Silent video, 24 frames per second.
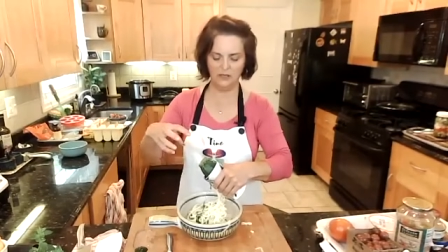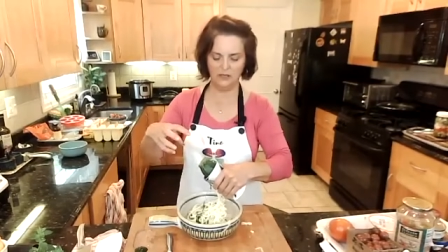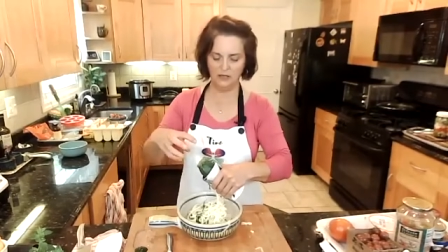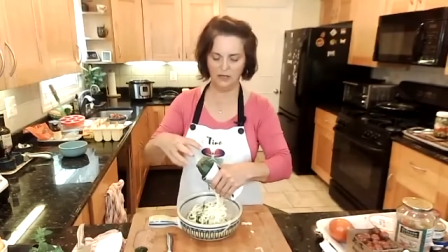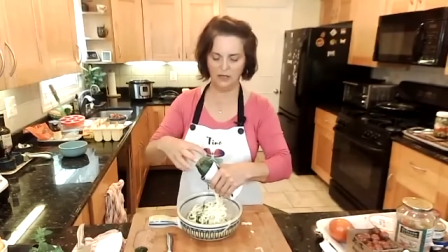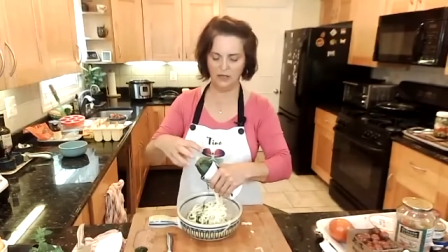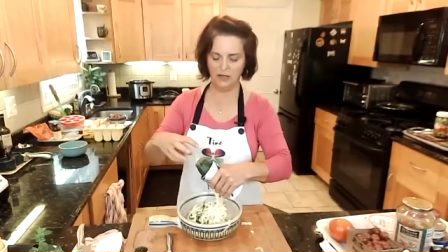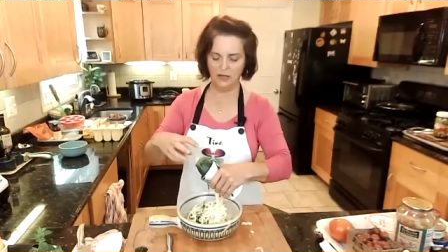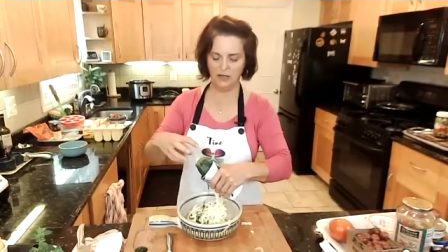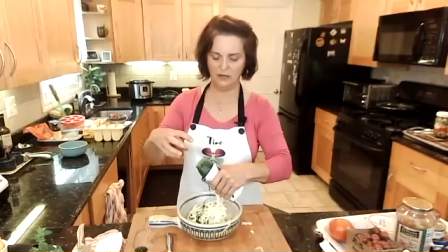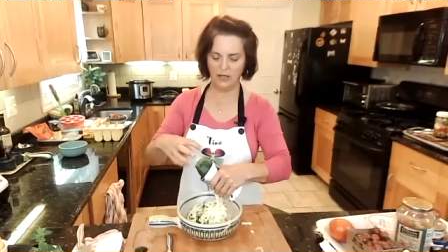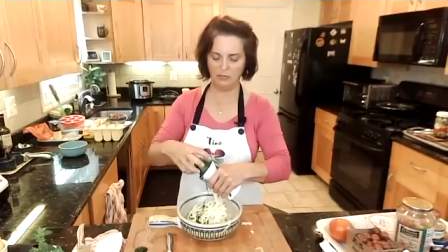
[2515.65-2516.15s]

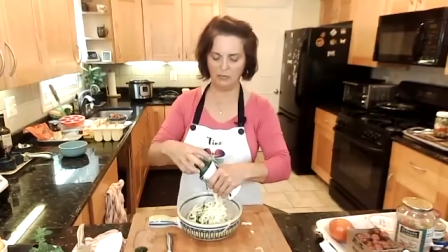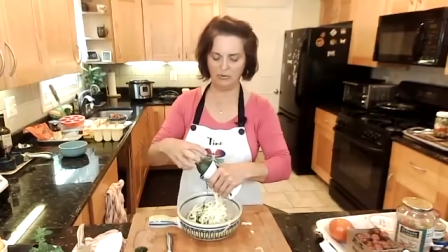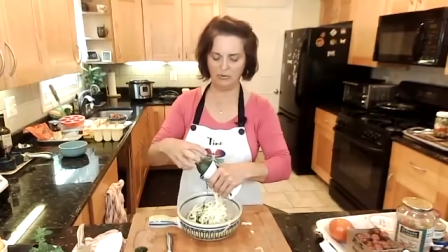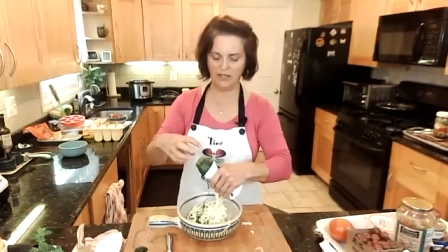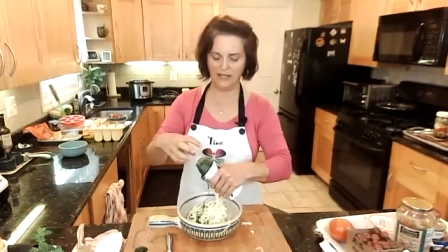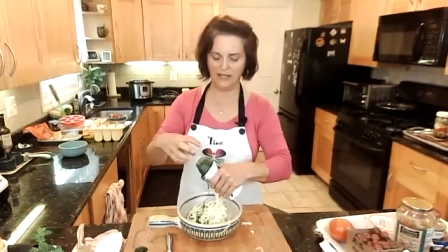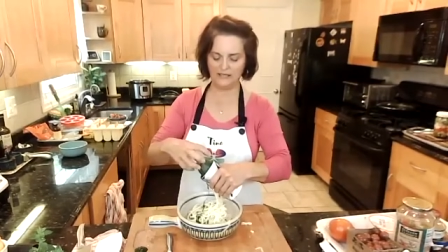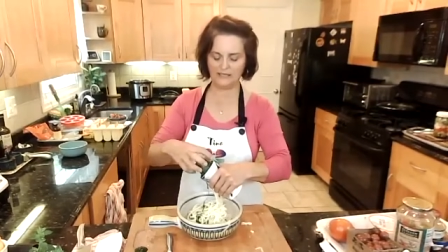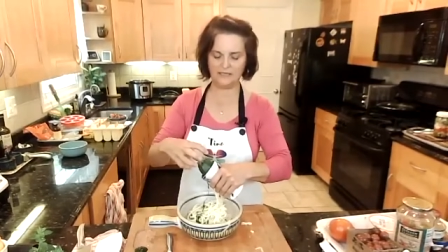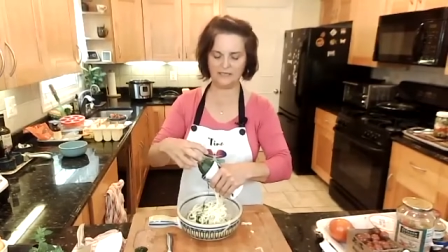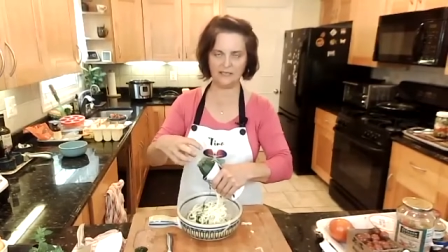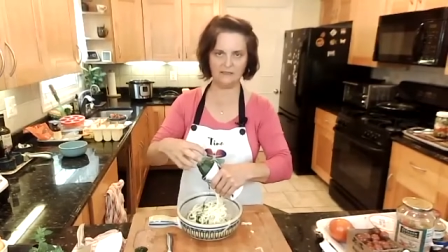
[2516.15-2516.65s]
a
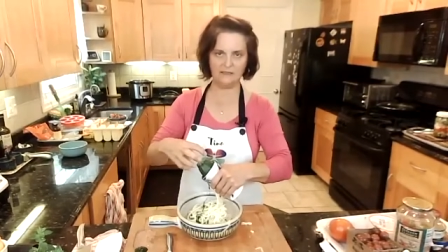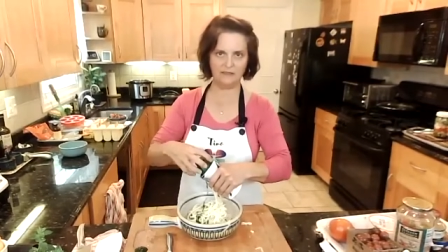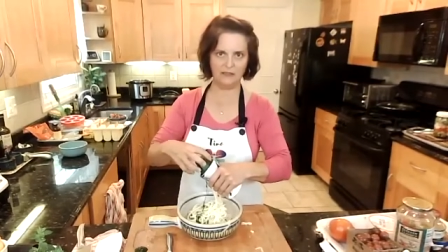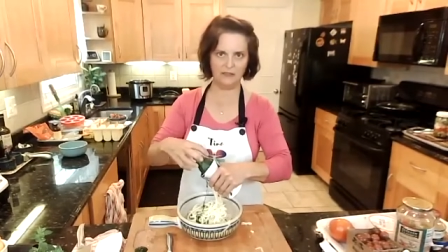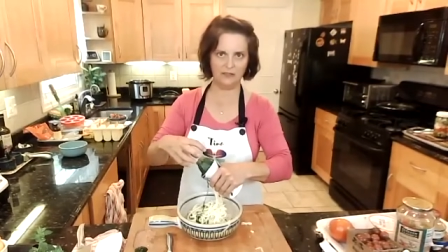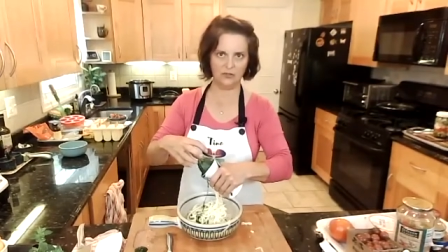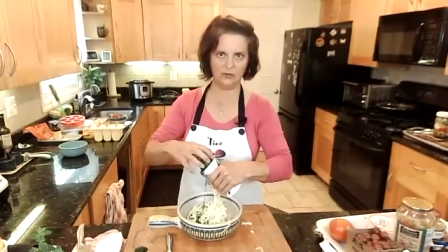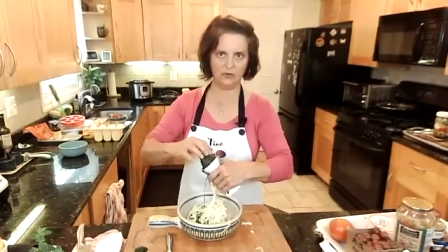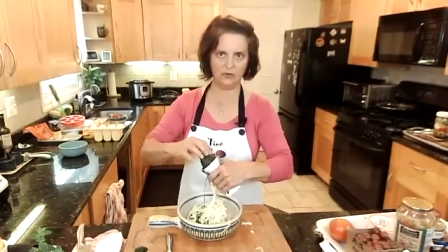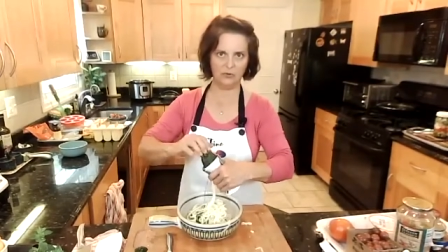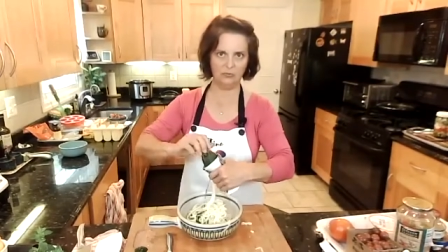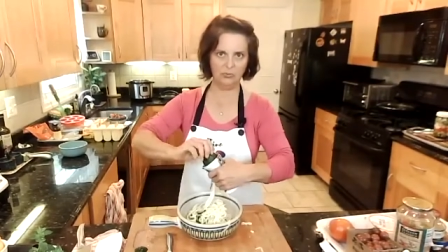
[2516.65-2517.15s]
plastic
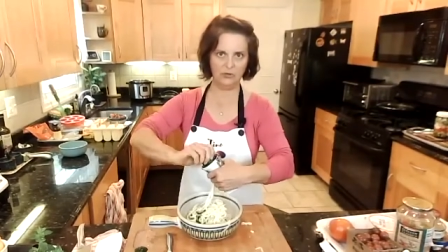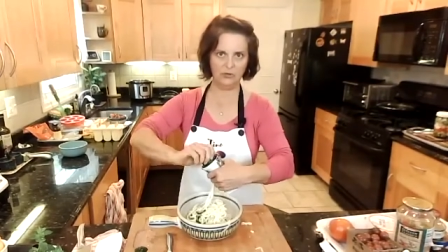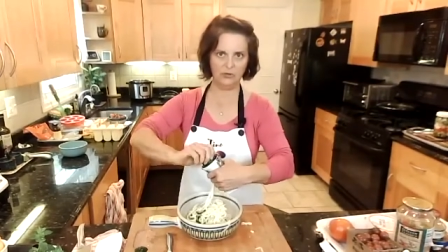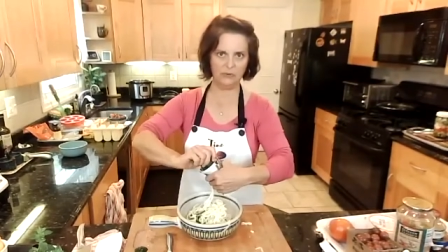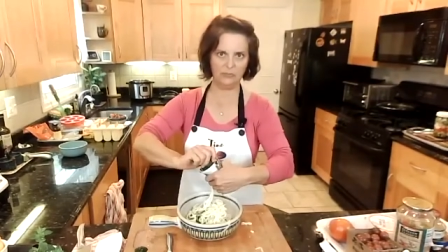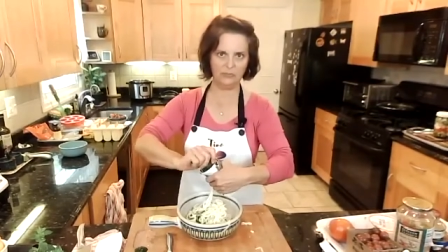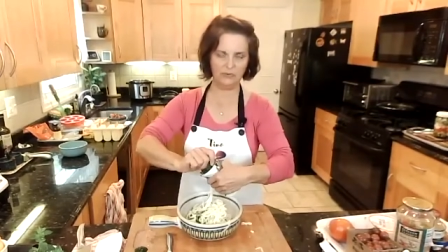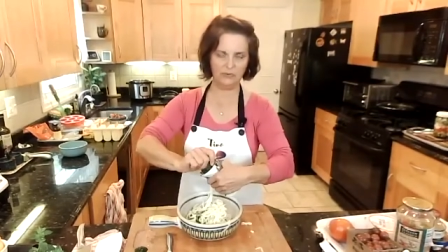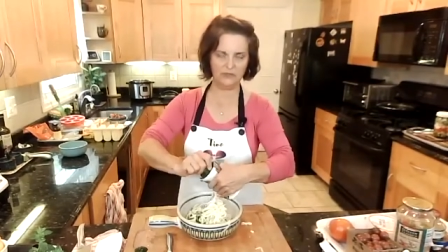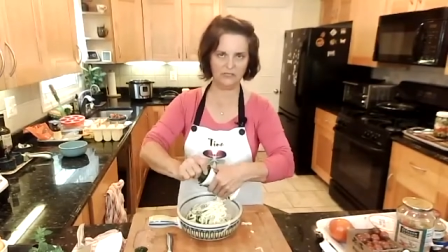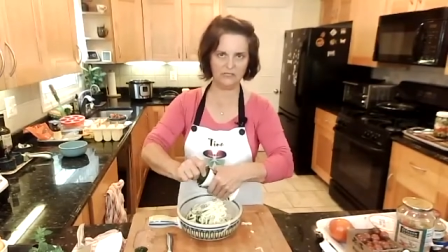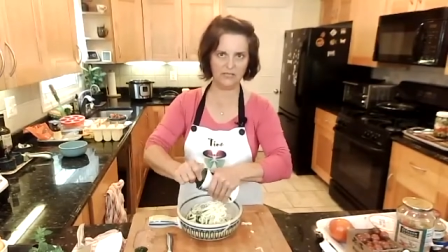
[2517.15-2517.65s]
thing you can put
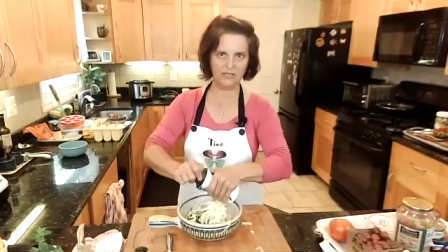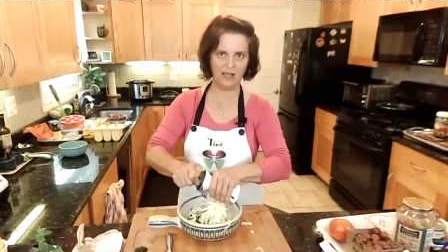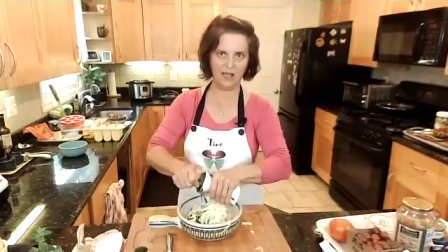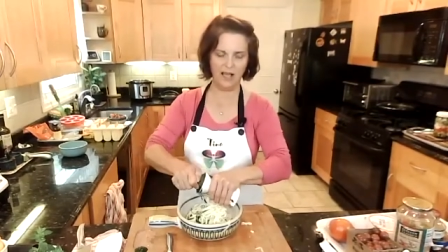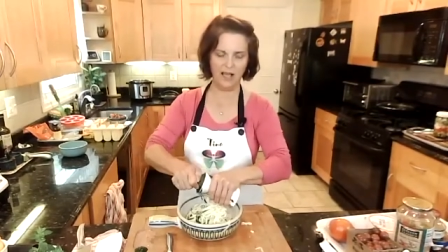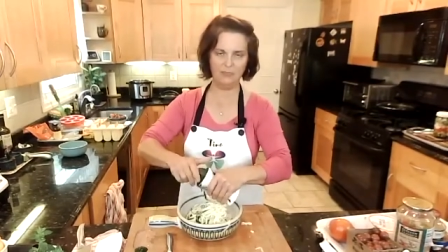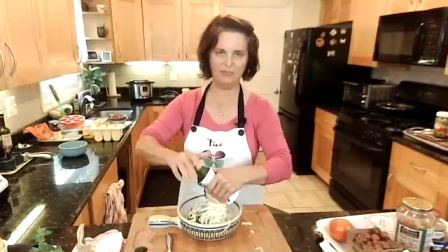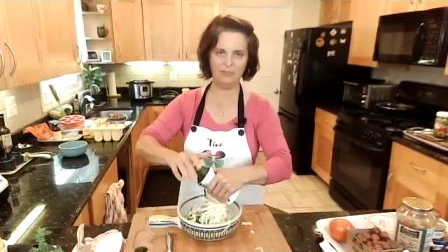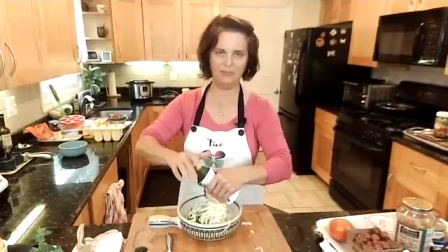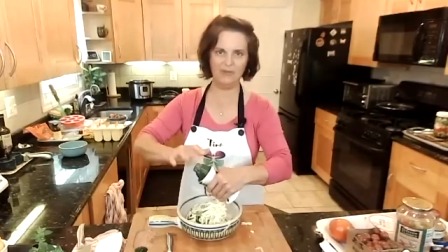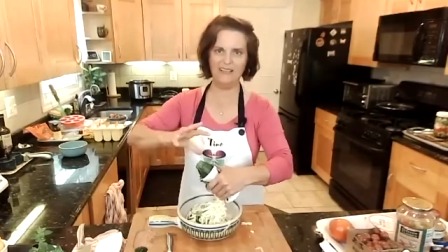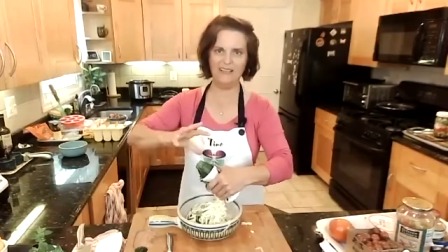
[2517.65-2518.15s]
up at the
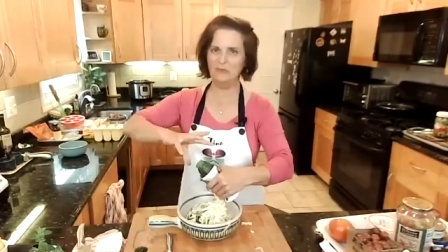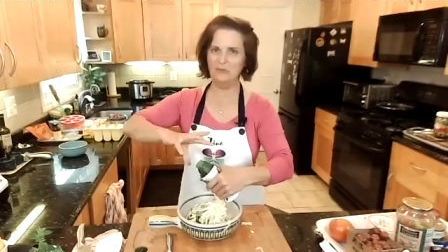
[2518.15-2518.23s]
top,